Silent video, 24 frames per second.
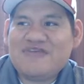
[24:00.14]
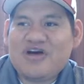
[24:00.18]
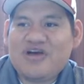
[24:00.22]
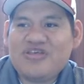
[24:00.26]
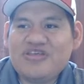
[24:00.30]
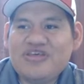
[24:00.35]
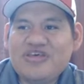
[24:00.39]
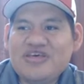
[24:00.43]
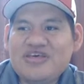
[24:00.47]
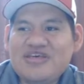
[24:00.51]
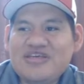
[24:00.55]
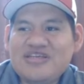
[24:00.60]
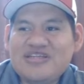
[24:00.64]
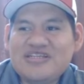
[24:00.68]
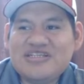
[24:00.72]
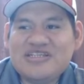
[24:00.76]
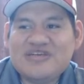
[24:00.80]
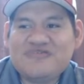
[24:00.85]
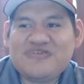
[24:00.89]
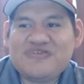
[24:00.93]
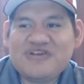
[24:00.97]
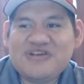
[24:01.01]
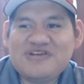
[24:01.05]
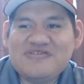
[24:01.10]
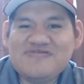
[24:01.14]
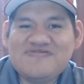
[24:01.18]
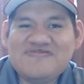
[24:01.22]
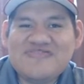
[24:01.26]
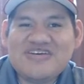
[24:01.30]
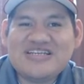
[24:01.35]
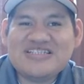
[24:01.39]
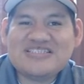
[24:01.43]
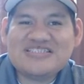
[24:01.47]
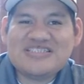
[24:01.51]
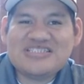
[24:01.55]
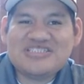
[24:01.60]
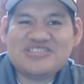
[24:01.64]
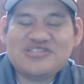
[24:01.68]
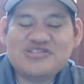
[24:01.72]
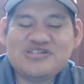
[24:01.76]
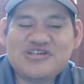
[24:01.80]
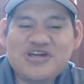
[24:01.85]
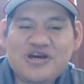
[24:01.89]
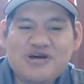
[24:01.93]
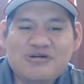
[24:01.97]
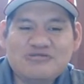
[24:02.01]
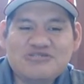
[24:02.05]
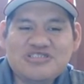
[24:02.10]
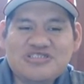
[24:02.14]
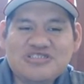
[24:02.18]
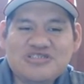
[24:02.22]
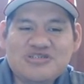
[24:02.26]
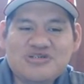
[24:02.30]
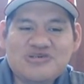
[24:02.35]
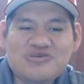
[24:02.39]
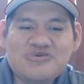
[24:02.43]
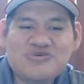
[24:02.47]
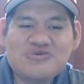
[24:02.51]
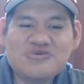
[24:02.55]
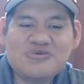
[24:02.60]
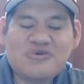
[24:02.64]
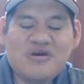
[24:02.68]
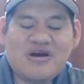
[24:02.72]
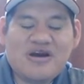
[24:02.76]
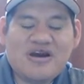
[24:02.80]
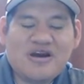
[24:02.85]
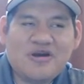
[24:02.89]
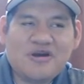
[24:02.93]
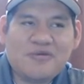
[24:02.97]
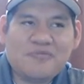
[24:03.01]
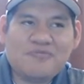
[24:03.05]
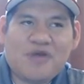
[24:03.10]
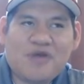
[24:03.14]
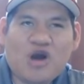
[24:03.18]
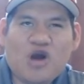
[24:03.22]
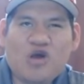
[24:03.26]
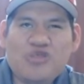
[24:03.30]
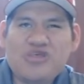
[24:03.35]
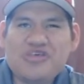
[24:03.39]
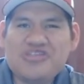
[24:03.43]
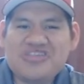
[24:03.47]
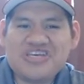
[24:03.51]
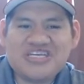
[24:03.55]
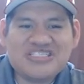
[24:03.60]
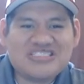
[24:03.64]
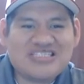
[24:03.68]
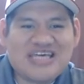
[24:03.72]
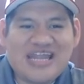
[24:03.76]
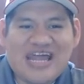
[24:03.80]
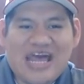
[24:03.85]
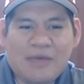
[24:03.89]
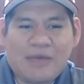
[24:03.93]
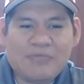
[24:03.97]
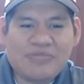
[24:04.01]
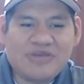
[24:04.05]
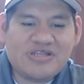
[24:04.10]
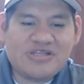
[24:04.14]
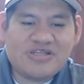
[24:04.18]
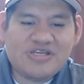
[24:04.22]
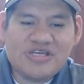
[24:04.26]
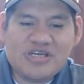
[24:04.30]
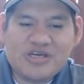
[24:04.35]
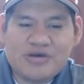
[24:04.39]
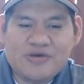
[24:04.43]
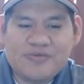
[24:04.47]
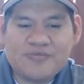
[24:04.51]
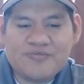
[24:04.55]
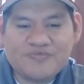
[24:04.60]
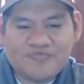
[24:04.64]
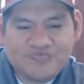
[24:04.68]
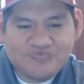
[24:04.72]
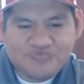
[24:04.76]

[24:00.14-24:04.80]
all the different events that you go to, all the things that happen,